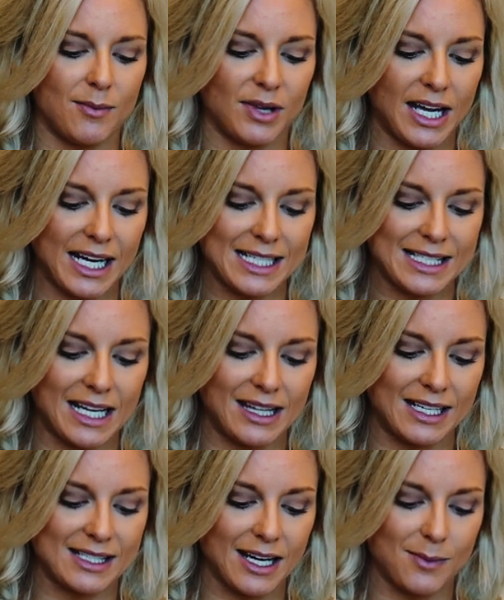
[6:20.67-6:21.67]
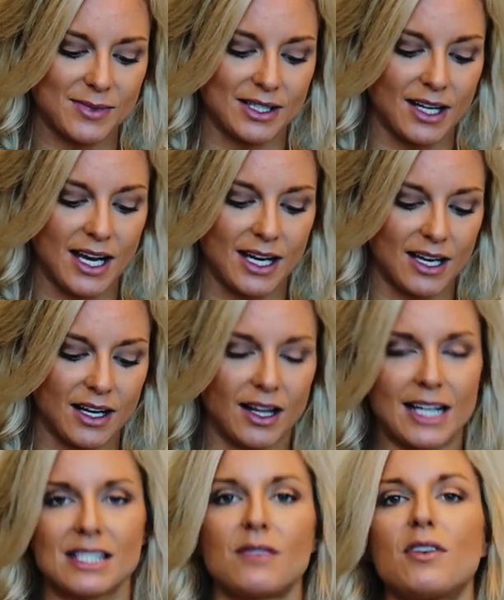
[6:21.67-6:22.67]
Like I said, these come in
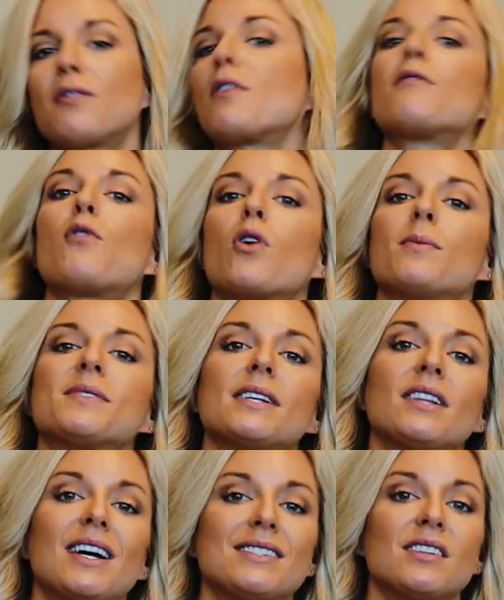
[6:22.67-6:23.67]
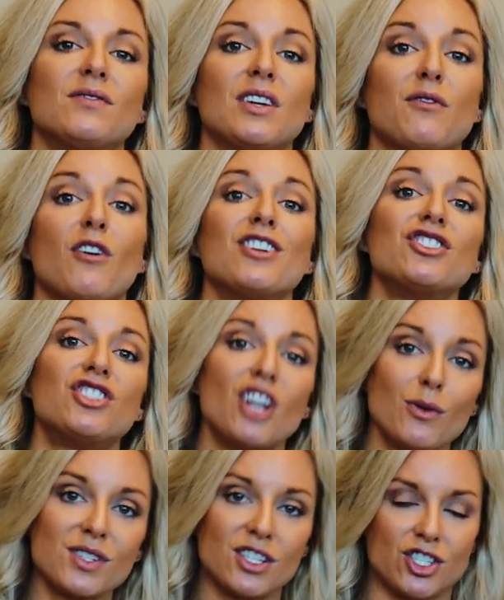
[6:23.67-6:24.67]
lots of different forms and lots of different
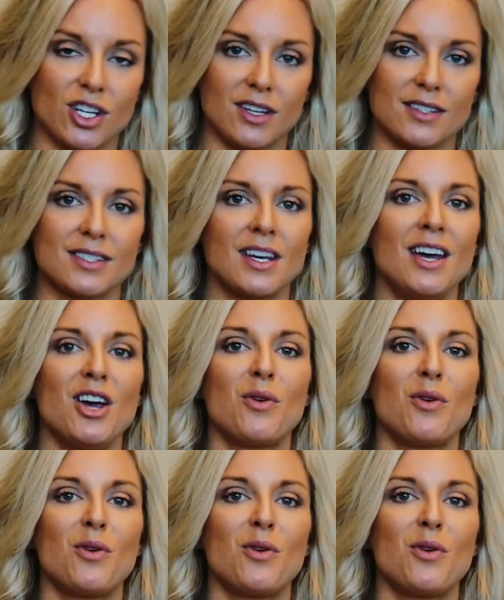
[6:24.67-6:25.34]
dosages.